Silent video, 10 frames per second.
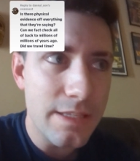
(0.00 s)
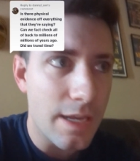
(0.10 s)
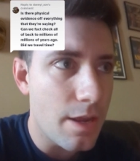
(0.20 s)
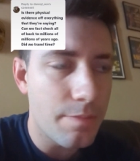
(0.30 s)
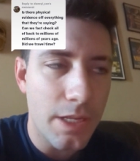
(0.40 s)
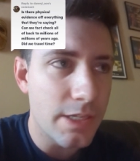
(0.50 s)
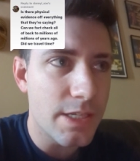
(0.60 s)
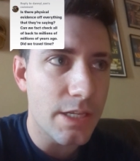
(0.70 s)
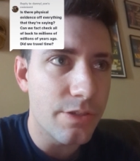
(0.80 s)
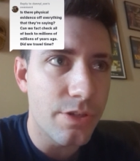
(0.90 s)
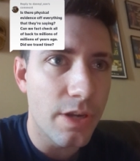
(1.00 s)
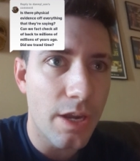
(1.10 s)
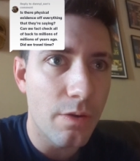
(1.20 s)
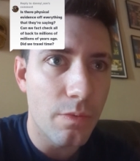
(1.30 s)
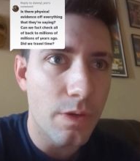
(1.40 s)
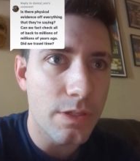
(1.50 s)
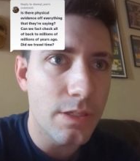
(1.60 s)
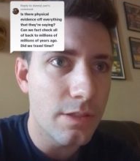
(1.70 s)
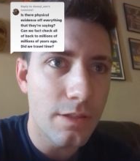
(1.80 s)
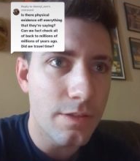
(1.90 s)
I'm not exactly sure how it works,
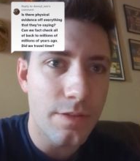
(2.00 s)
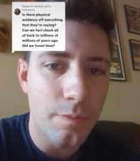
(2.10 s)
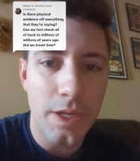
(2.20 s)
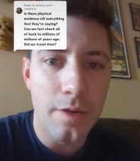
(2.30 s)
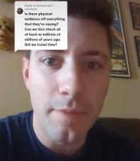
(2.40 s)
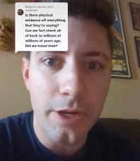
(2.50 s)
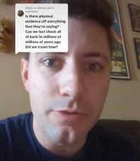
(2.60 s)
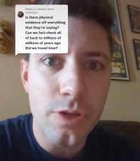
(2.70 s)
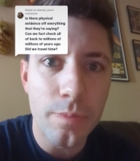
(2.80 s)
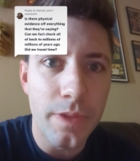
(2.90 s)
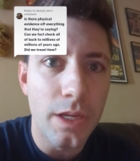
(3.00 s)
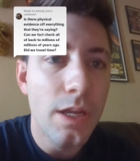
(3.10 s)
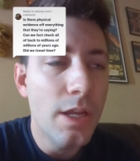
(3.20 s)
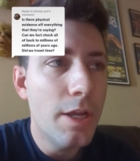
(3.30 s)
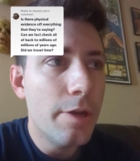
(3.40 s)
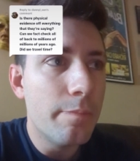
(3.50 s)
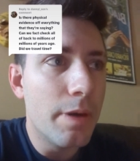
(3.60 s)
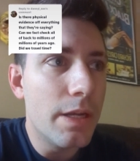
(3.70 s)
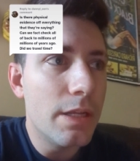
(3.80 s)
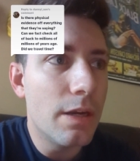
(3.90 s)
it's some kind of microscope thing,
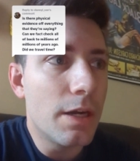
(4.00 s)
but